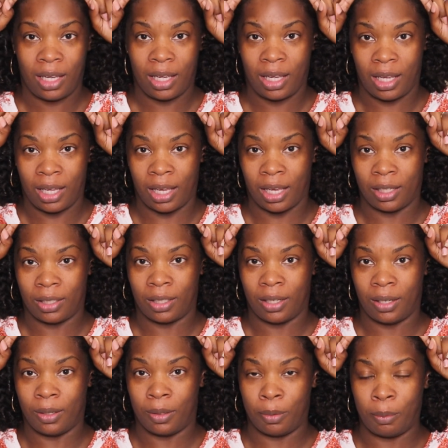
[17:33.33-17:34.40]

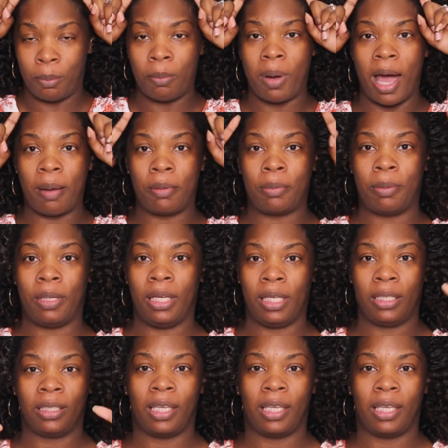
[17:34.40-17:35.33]
and bobby pin